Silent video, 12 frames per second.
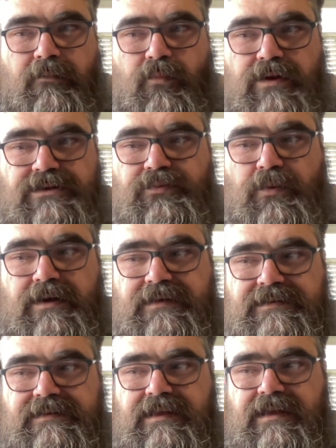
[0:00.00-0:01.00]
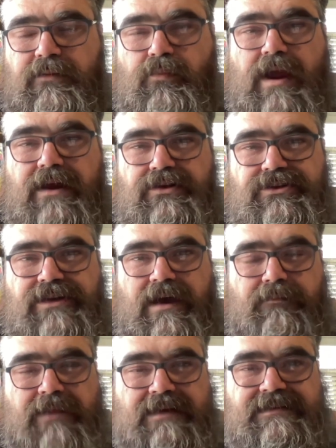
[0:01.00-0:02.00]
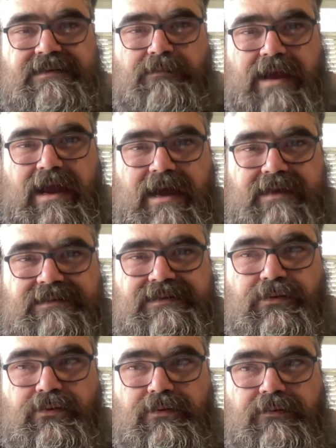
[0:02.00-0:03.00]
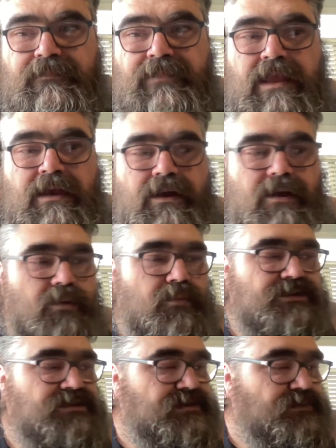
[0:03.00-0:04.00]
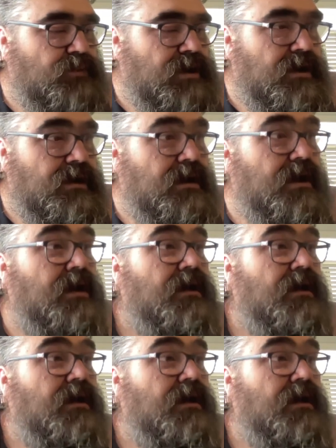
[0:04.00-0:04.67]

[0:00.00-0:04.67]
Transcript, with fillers: which was the record shop next to my high school, which is where,